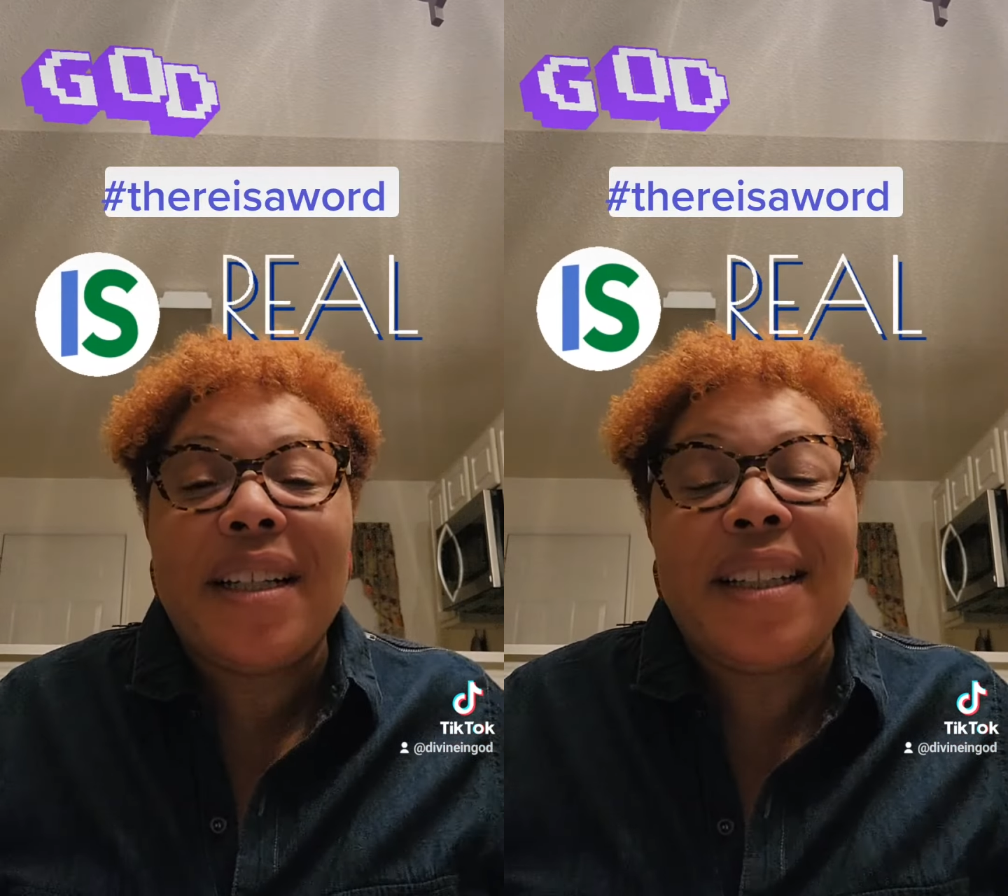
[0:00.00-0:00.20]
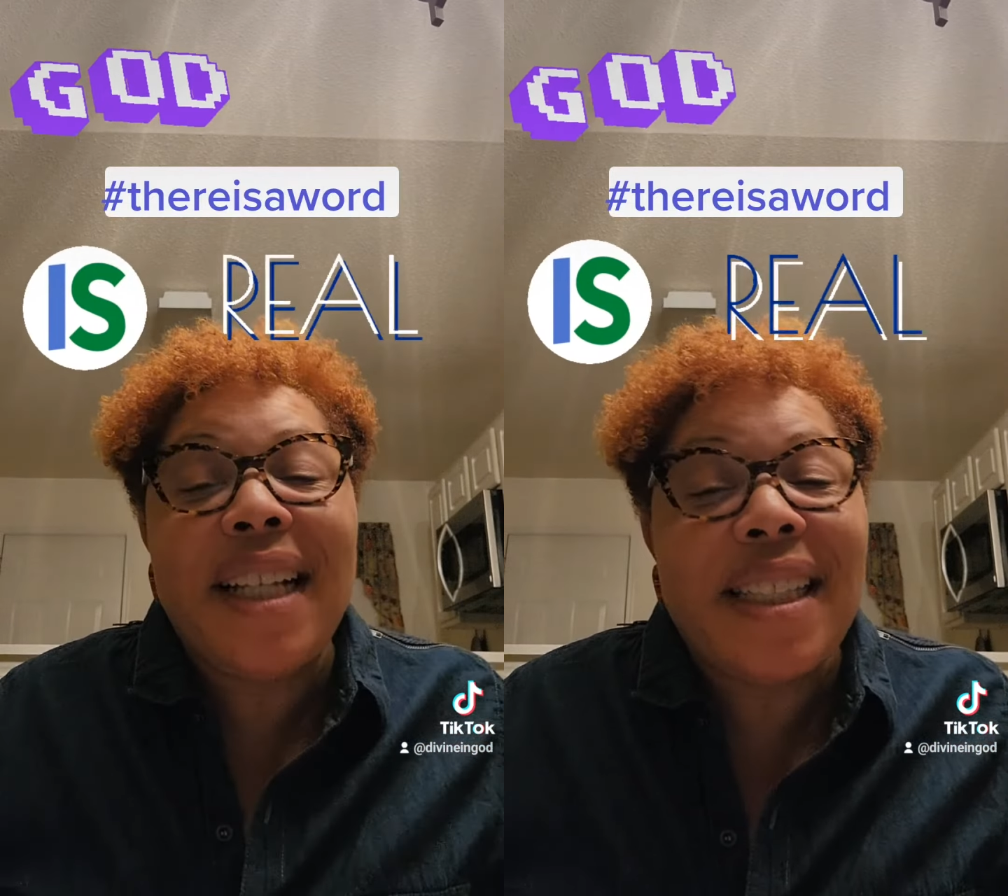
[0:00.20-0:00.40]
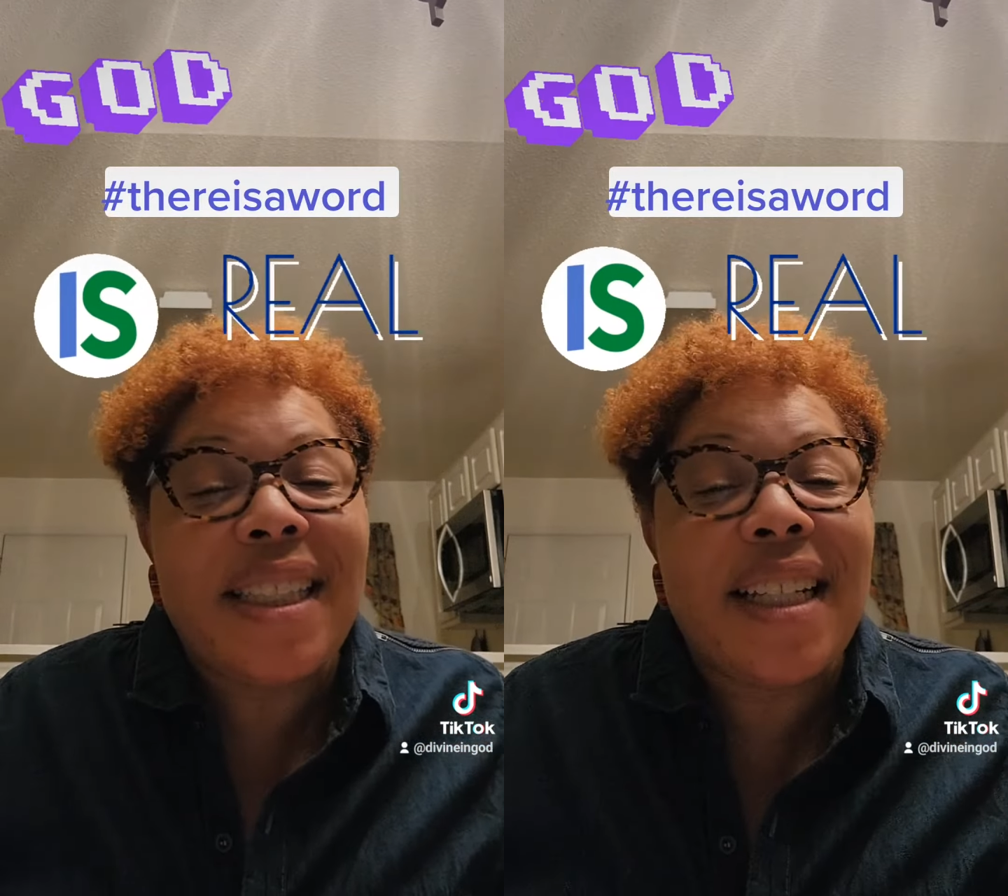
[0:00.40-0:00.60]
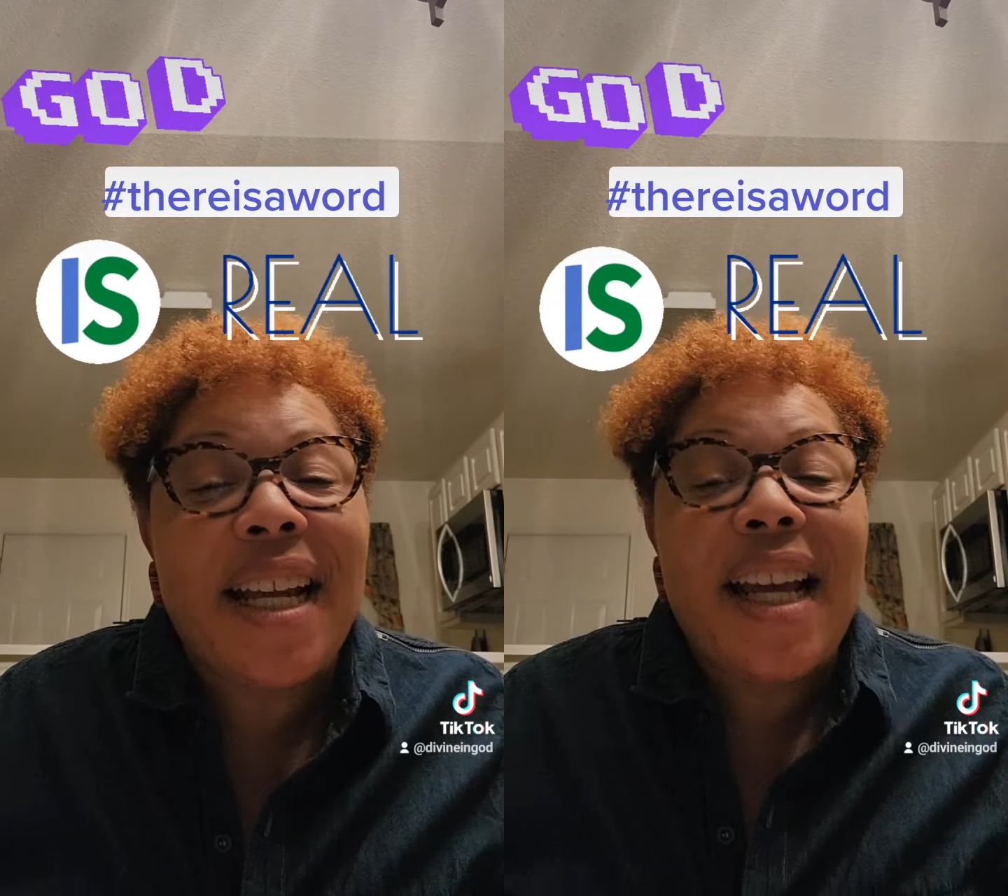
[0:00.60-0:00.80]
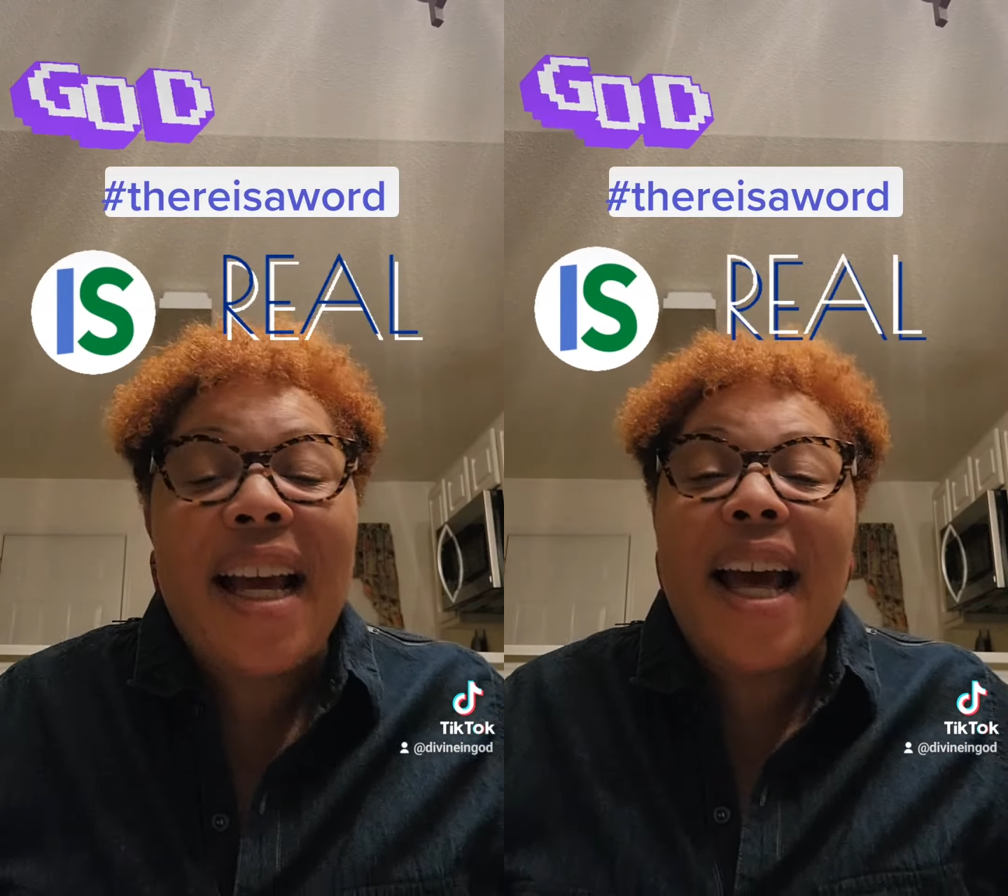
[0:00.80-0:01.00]
Listen,
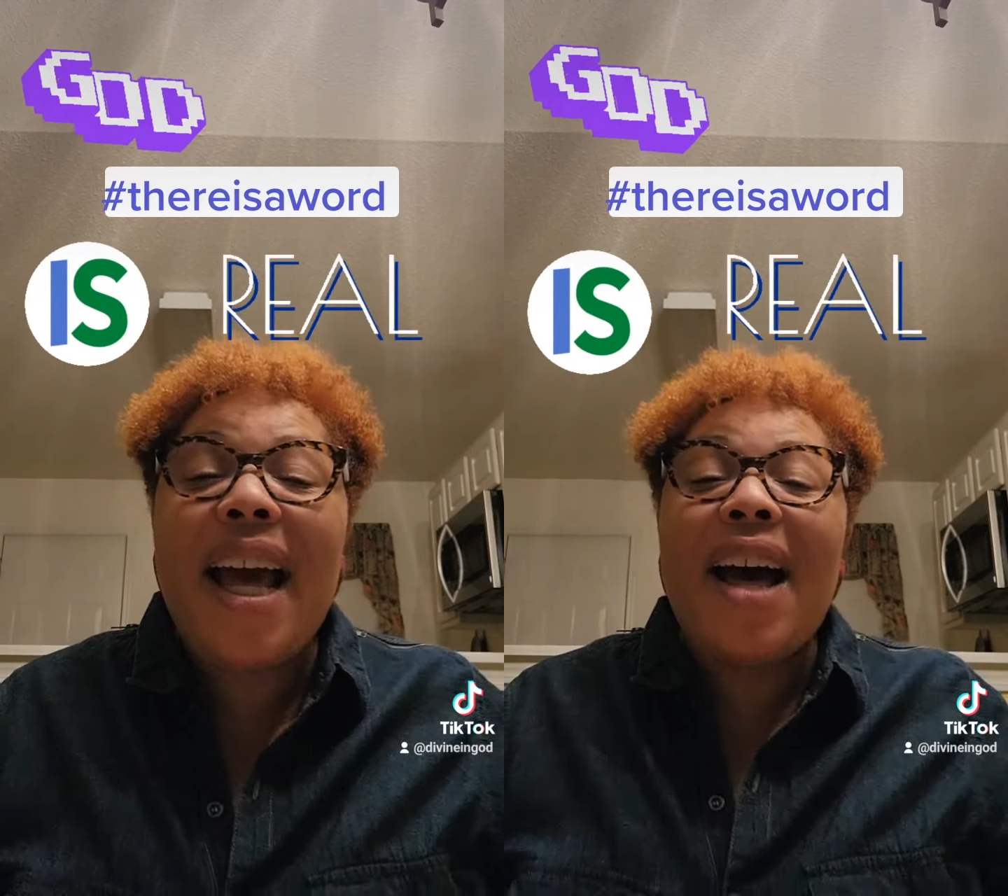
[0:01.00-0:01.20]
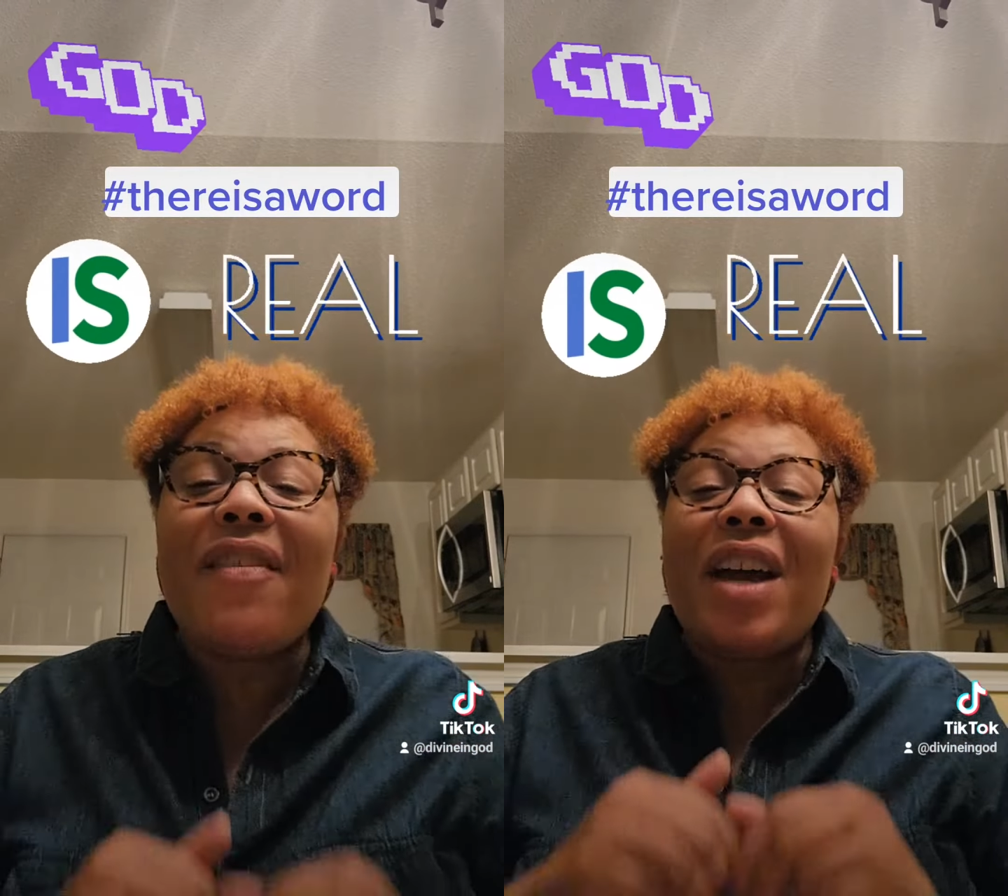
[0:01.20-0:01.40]
have